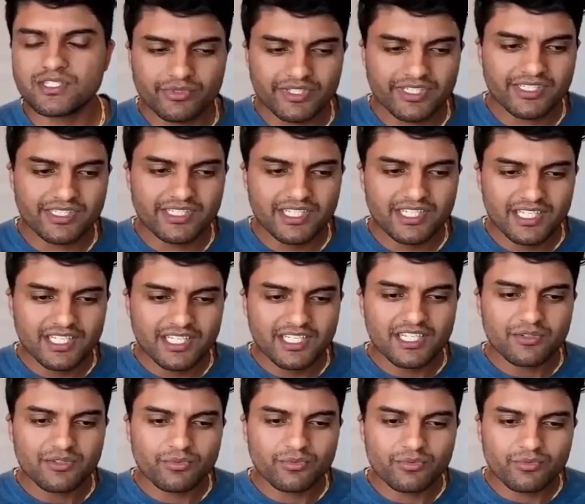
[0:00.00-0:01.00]
We
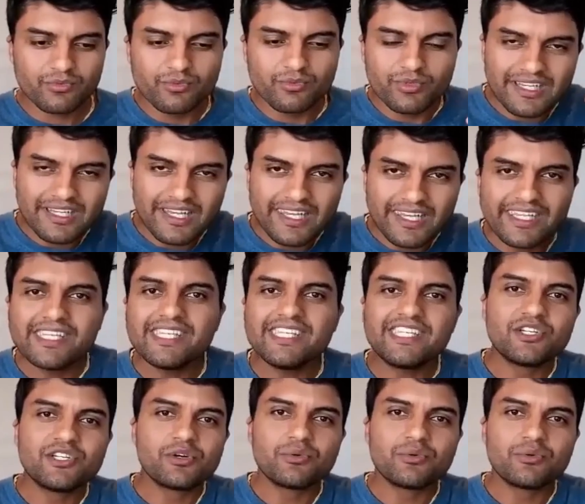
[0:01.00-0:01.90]
lead,